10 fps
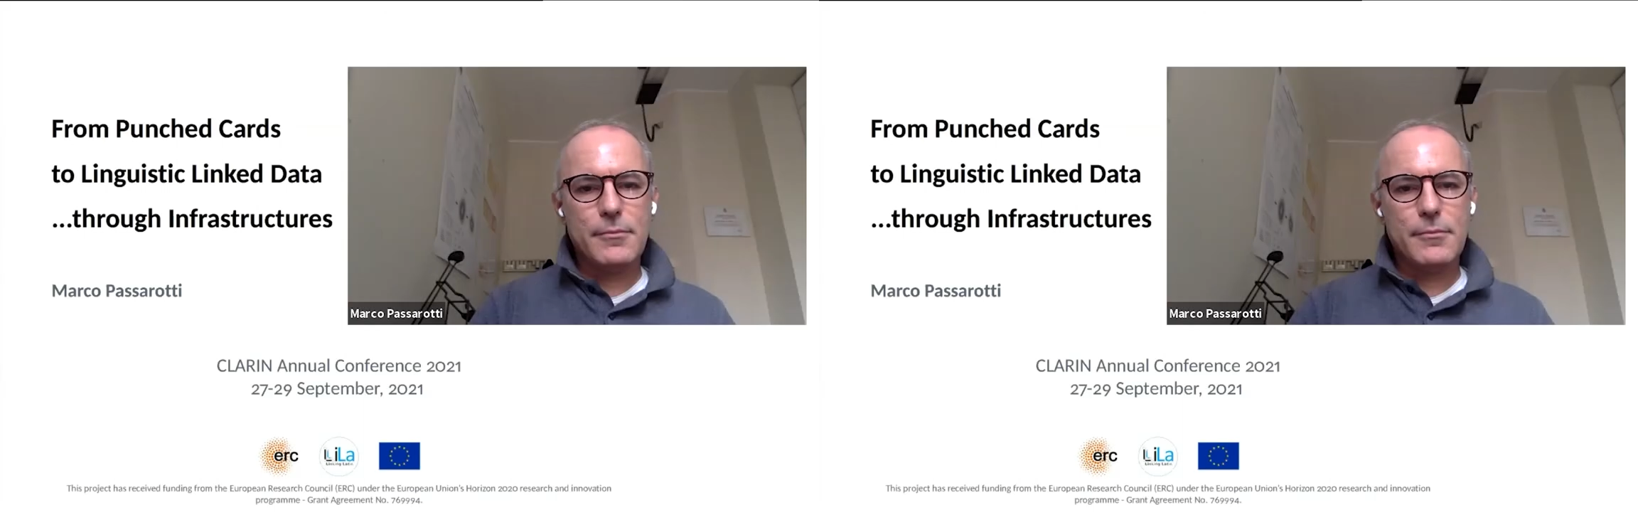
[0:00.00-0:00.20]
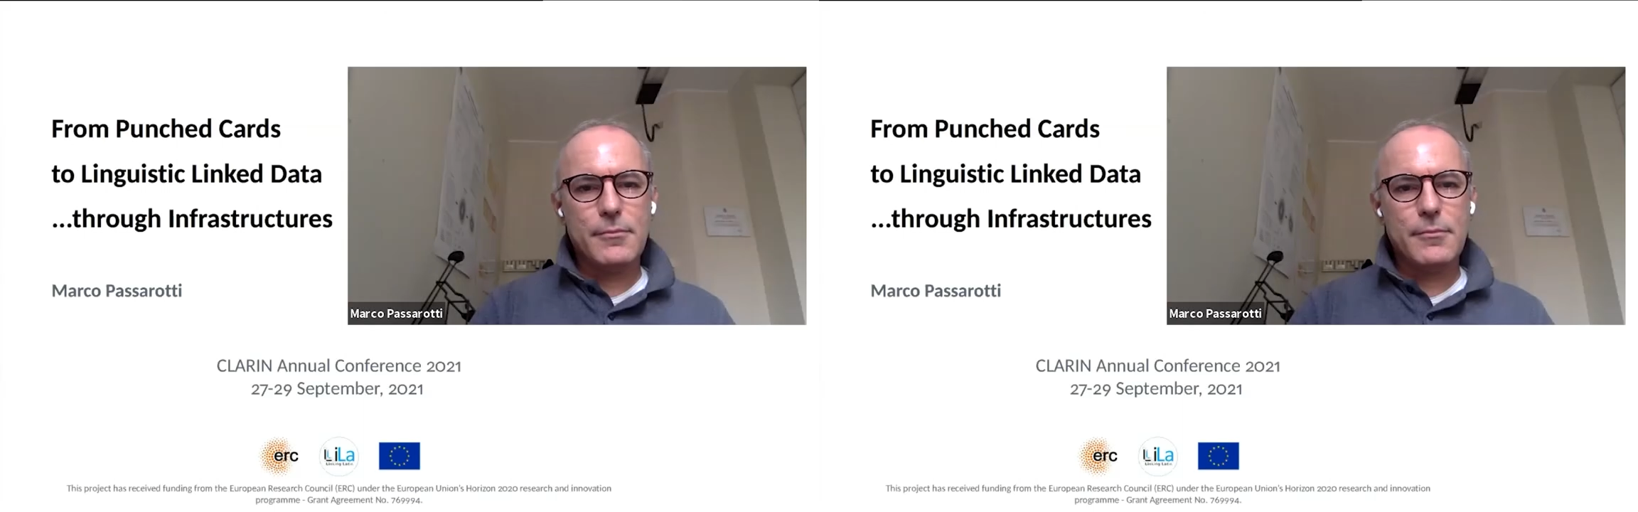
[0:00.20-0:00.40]

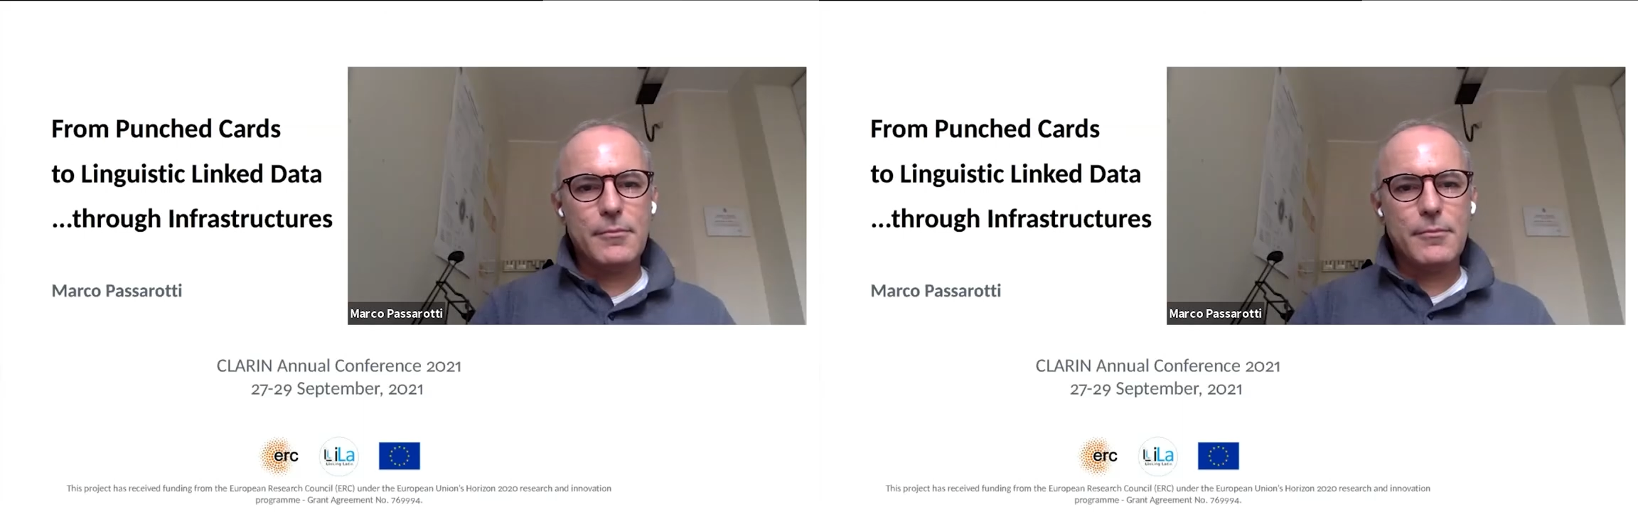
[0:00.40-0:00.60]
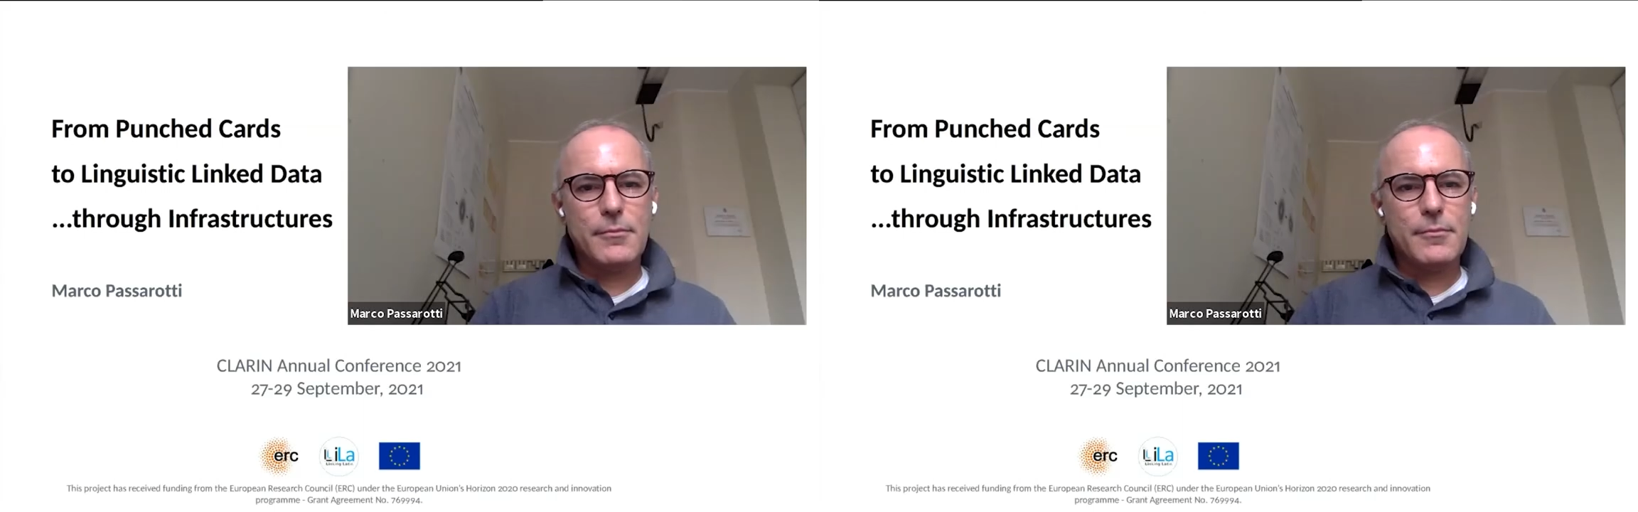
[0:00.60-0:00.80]
Thank you
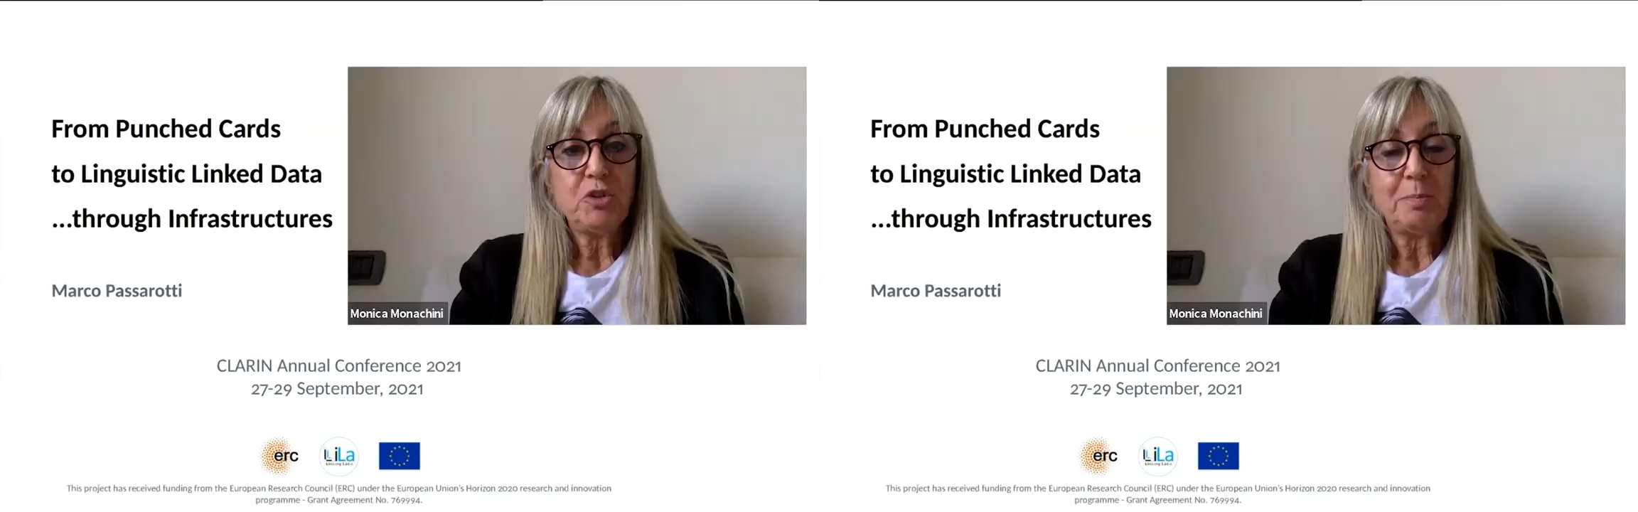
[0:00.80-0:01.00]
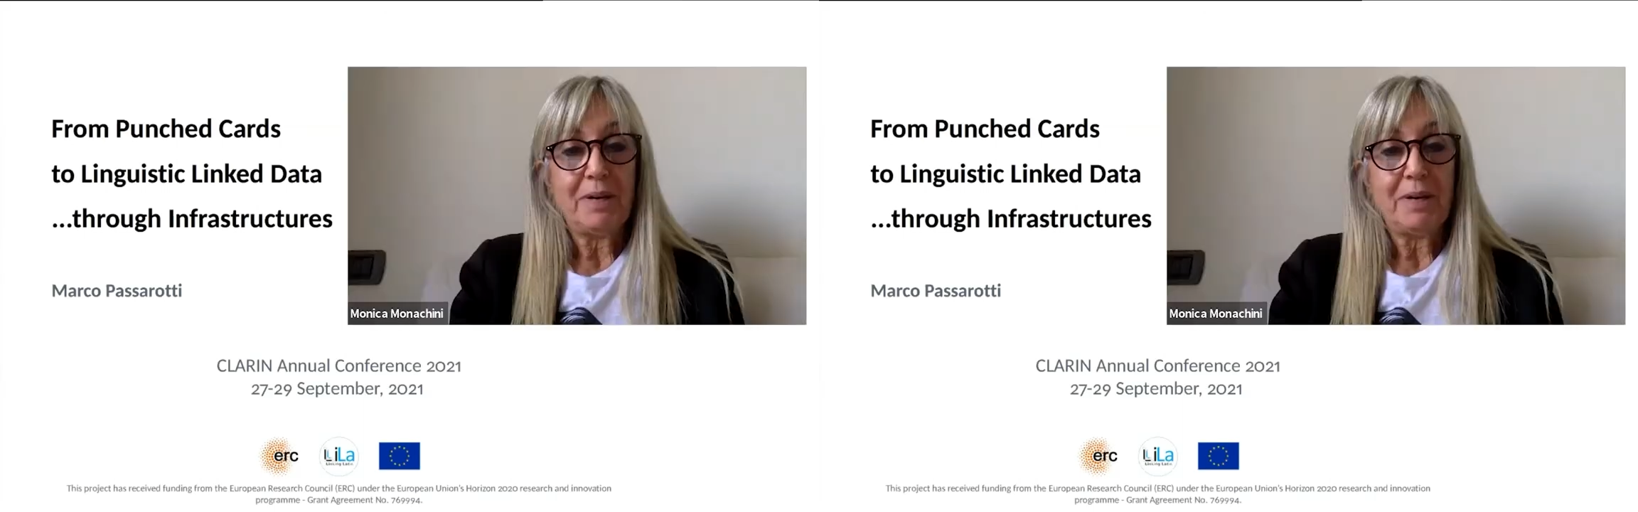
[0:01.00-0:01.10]
very much,